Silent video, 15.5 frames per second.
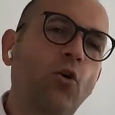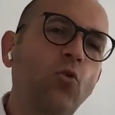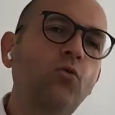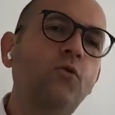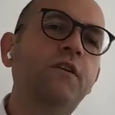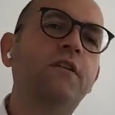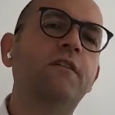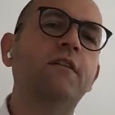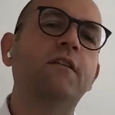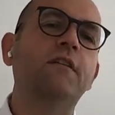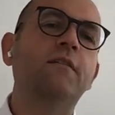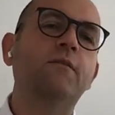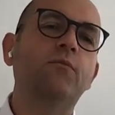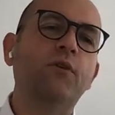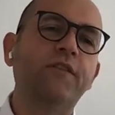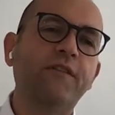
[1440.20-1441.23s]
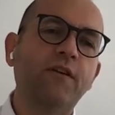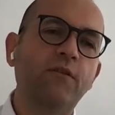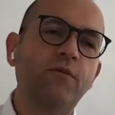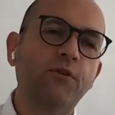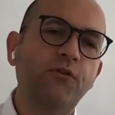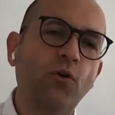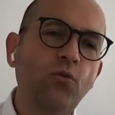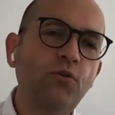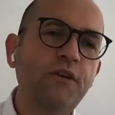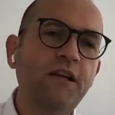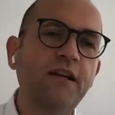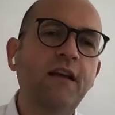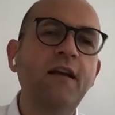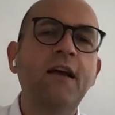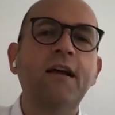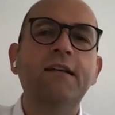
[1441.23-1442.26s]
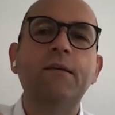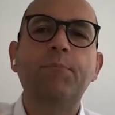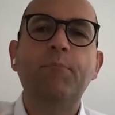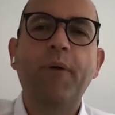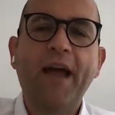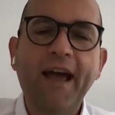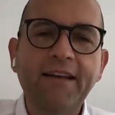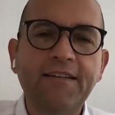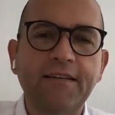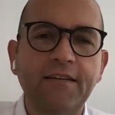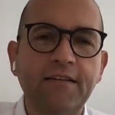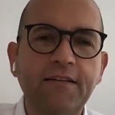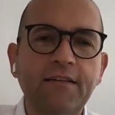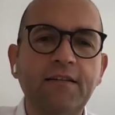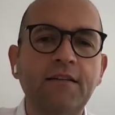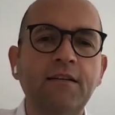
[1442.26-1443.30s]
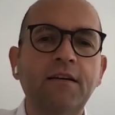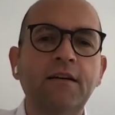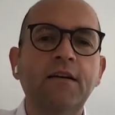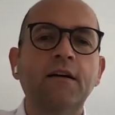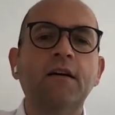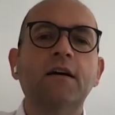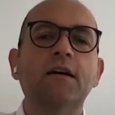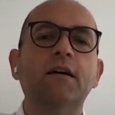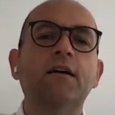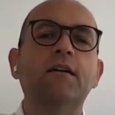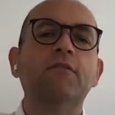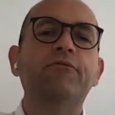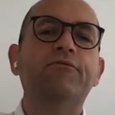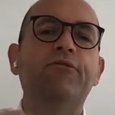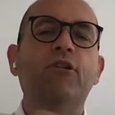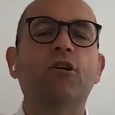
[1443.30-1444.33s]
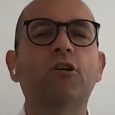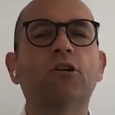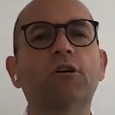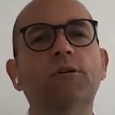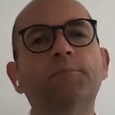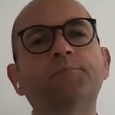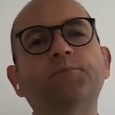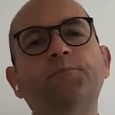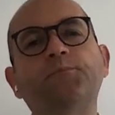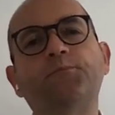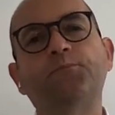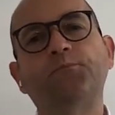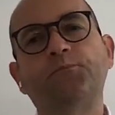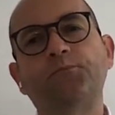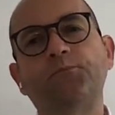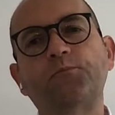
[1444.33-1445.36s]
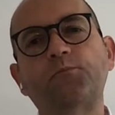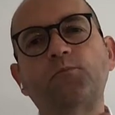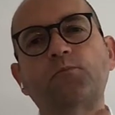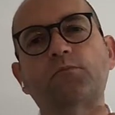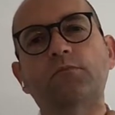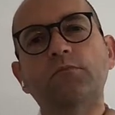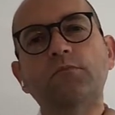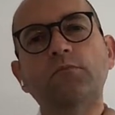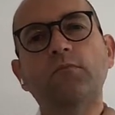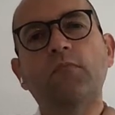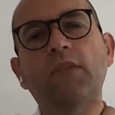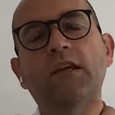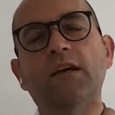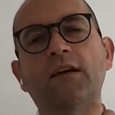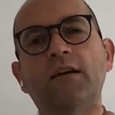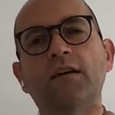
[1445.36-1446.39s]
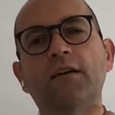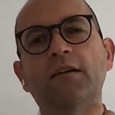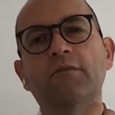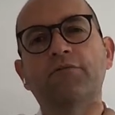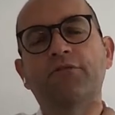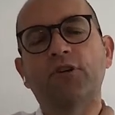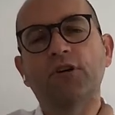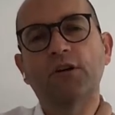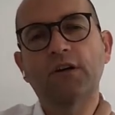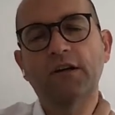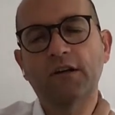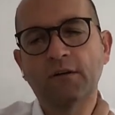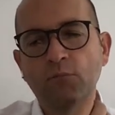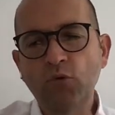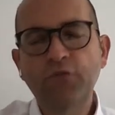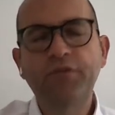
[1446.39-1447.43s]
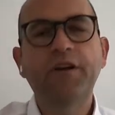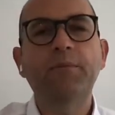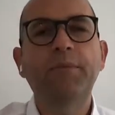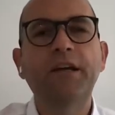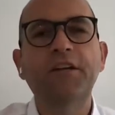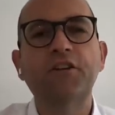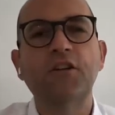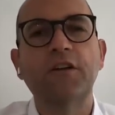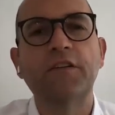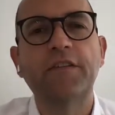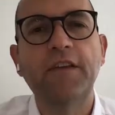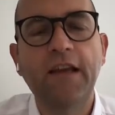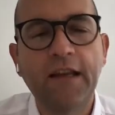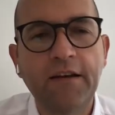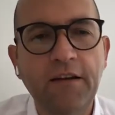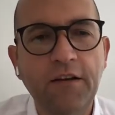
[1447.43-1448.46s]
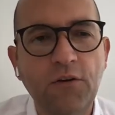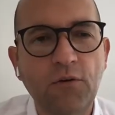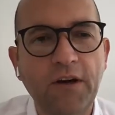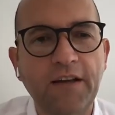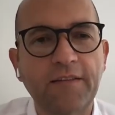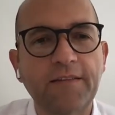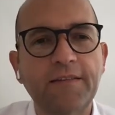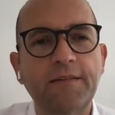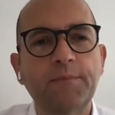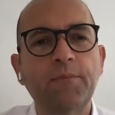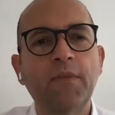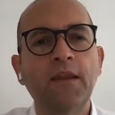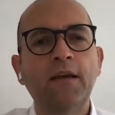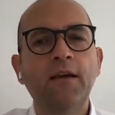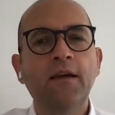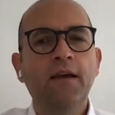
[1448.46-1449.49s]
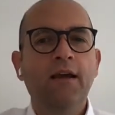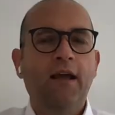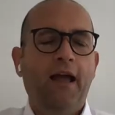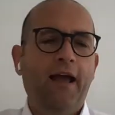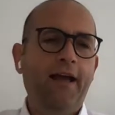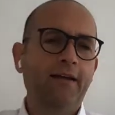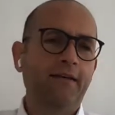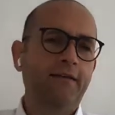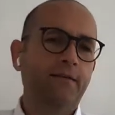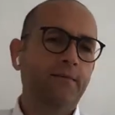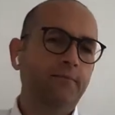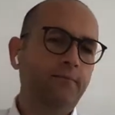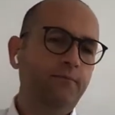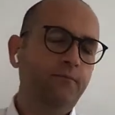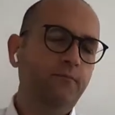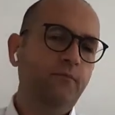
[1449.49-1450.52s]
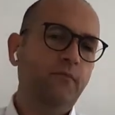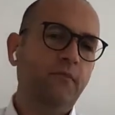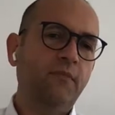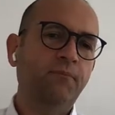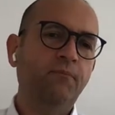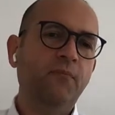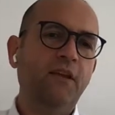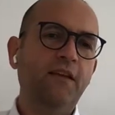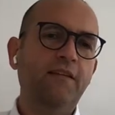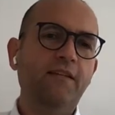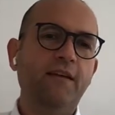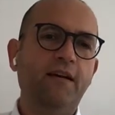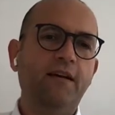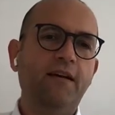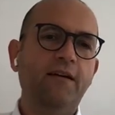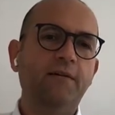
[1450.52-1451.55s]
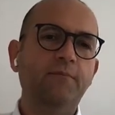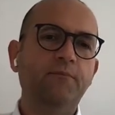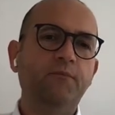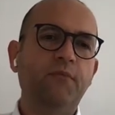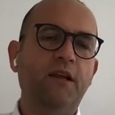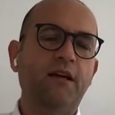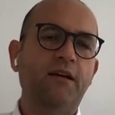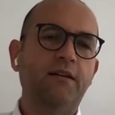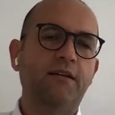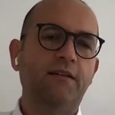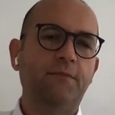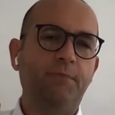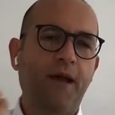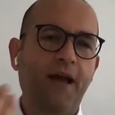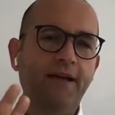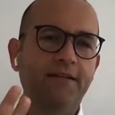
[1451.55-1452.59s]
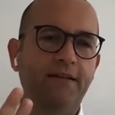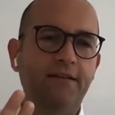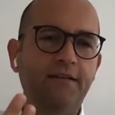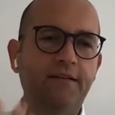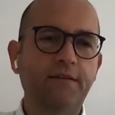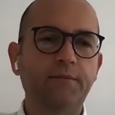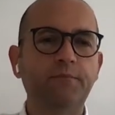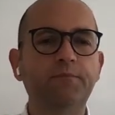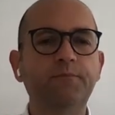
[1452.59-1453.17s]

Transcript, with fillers: hold was was holding the patent for uh, for uh, moving pictures in the US. And mm, this, um, uh, this patent